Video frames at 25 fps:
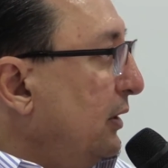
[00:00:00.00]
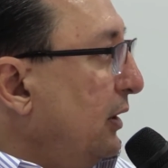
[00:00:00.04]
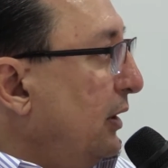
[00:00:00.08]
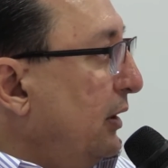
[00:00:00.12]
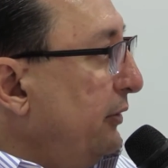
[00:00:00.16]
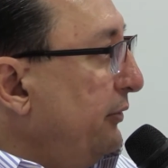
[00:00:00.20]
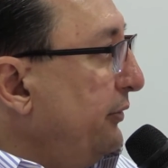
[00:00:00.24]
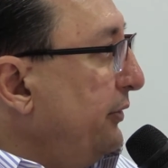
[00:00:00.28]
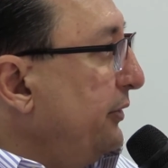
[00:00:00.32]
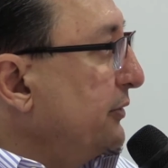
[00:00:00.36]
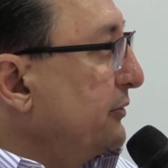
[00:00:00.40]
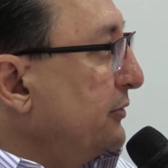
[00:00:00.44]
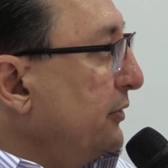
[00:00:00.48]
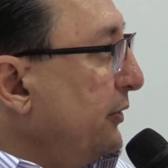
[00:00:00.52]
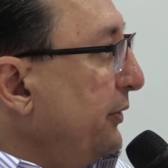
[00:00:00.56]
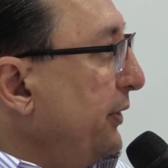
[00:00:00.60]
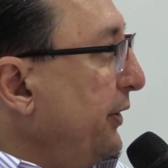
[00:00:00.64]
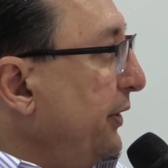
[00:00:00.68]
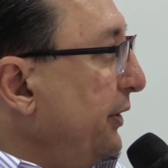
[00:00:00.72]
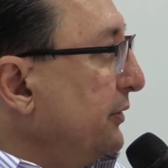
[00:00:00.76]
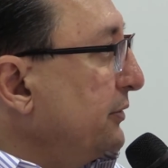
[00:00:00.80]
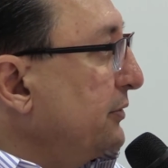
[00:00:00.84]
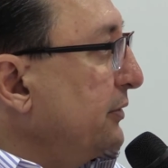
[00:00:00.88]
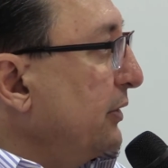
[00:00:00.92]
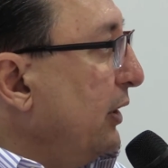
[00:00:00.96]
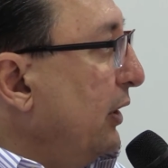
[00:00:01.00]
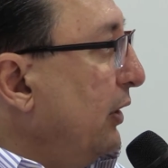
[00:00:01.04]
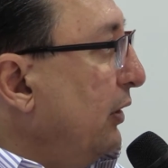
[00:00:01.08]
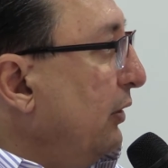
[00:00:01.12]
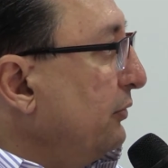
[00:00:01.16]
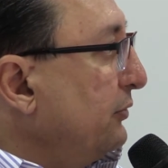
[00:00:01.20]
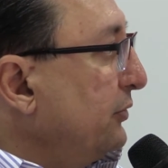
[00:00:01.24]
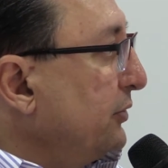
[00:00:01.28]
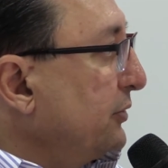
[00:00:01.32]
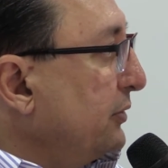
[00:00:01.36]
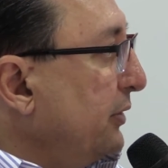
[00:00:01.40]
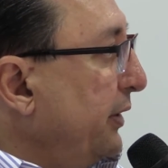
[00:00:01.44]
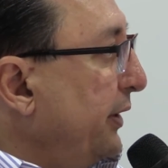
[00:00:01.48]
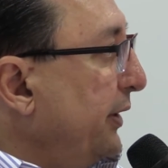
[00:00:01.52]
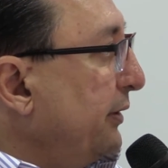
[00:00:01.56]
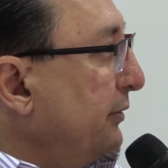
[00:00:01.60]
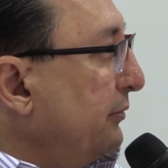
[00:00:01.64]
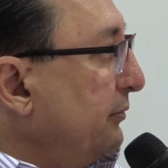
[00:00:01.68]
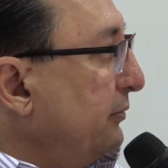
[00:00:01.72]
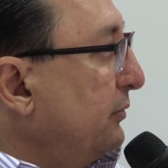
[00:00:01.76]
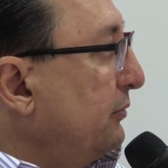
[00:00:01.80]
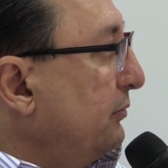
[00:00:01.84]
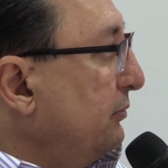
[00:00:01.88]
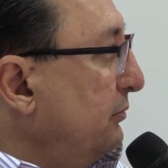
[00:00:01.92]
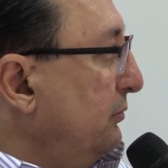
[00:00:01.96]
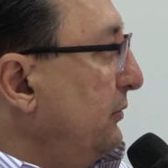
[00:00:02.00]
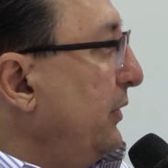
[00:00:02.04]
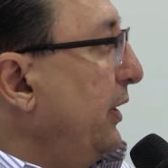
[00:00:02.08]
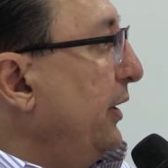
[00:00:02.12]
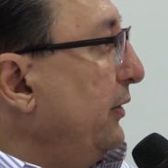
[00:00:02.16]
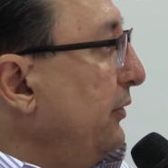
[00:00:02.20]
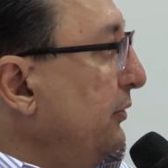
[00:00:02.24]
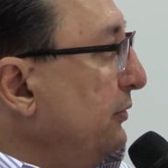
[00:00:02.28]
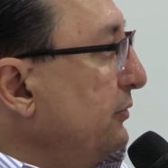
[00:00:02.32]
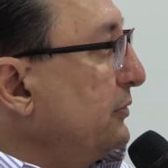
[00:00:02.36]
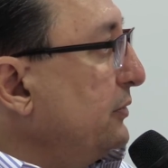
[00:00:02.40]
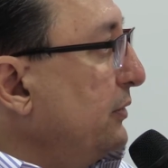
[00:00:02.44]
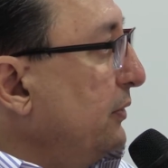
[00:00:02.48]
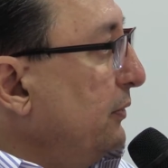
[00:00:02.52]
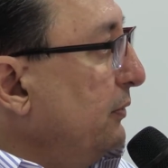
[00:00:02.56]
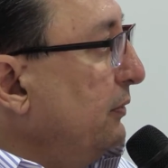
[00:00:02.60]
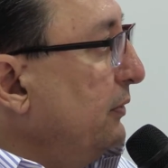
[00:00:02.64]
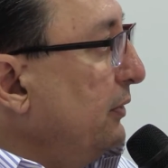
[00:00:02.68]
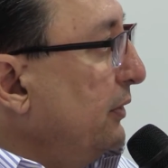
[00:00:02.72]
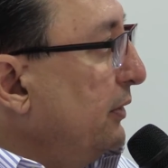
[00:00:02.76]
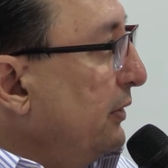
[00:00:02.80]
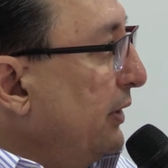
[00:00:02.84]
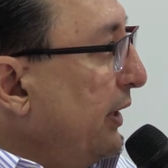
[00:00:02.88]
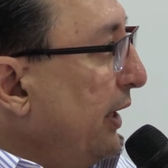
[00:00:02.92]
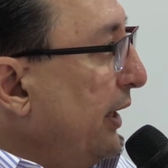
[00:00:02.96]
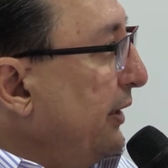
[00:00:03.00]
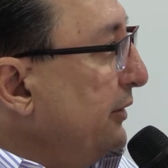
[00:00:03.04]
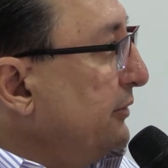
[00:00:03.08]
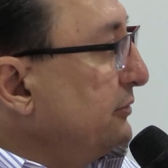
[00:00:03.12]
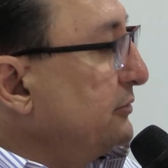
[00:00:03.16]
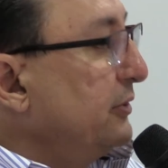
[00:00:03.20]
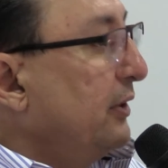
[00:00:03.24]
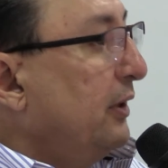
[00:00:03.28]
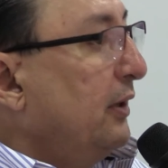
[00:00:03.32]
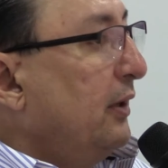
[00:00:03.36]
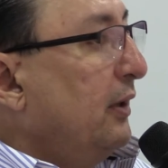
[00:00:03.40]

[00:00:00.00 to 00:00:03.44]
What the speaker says: 100 or so years ago, just like they used to these days.